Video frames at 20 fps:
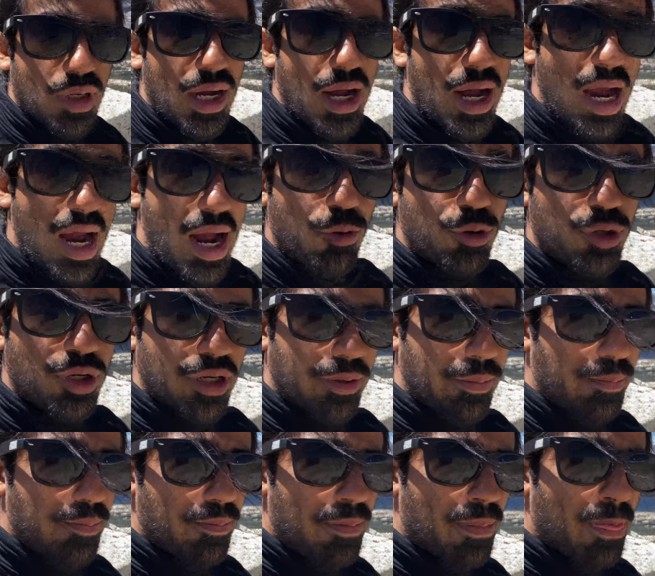outcome,
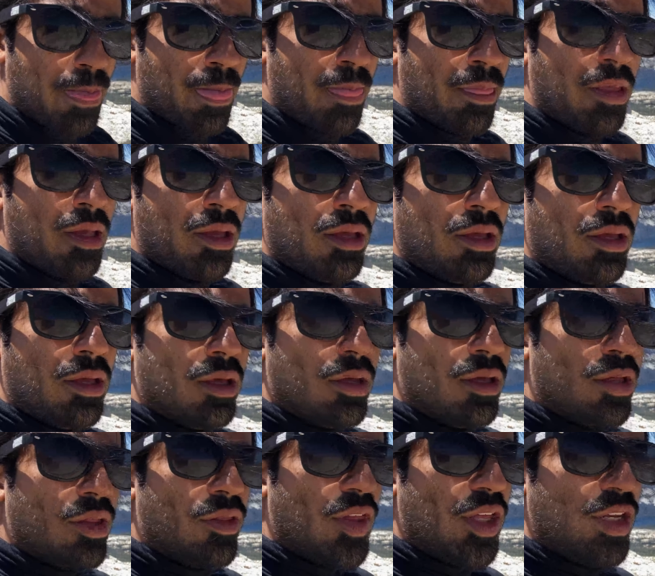
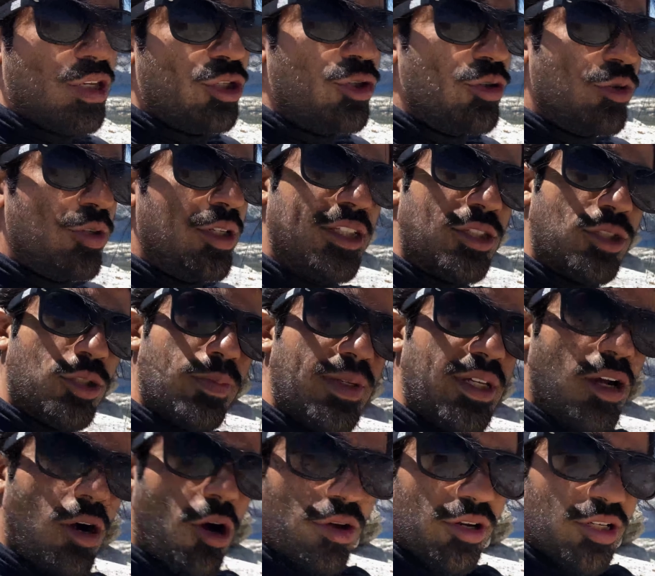then you need to be
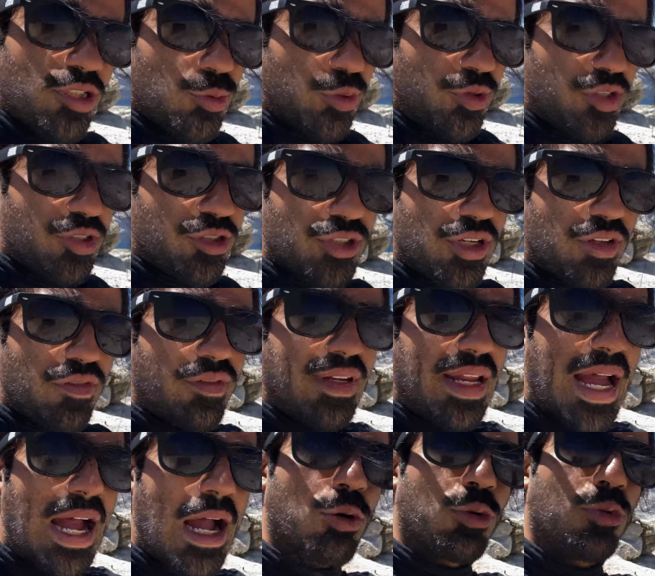honest with yourself and
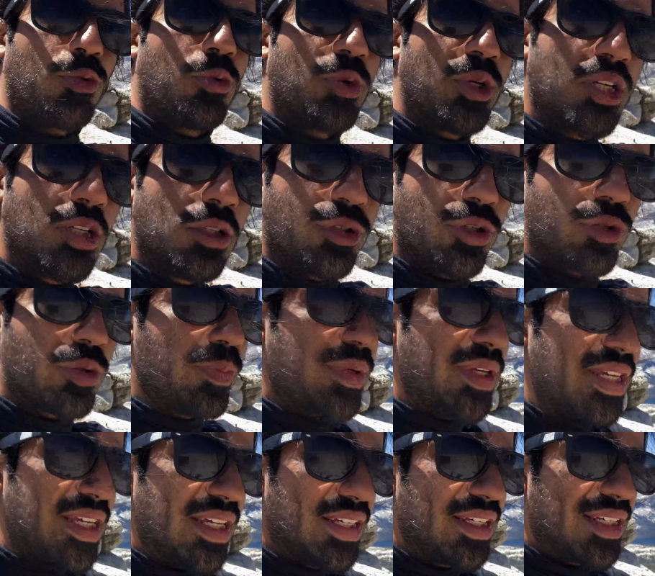how real you're
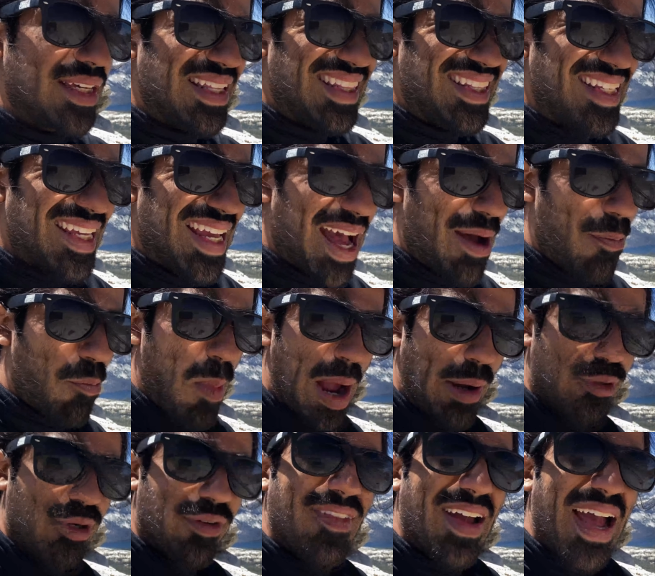being in the amount
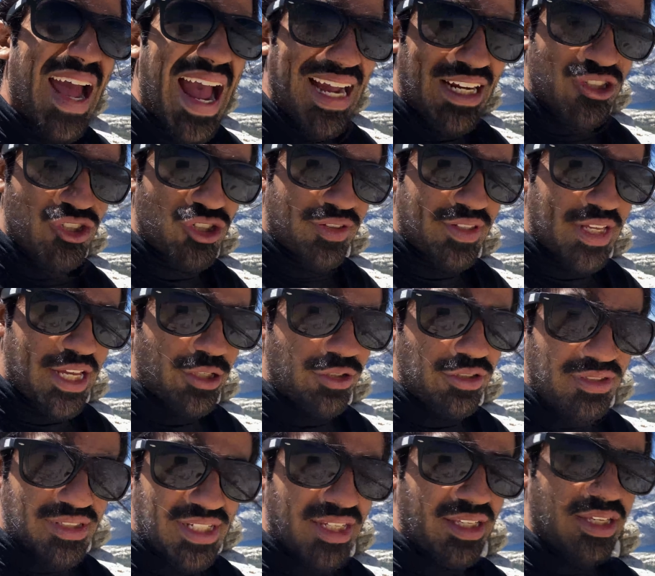of action that you're
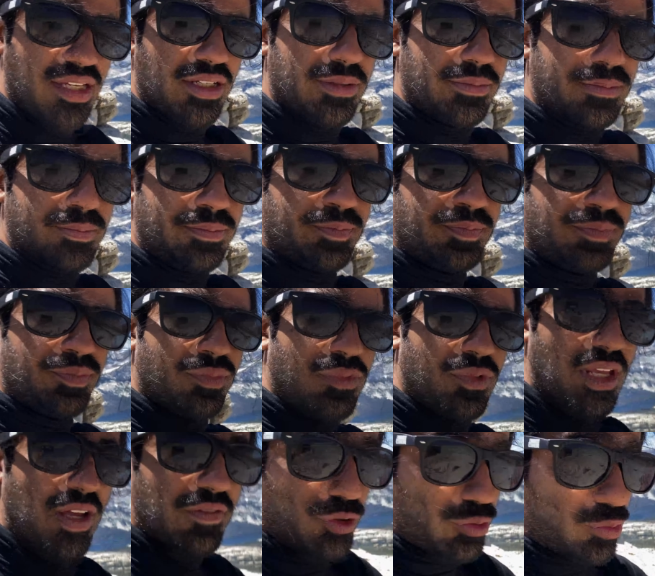taking. You
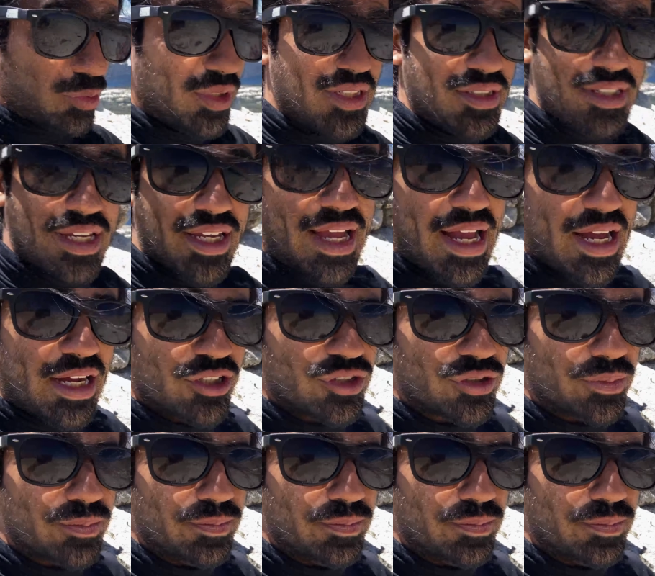have to really take action.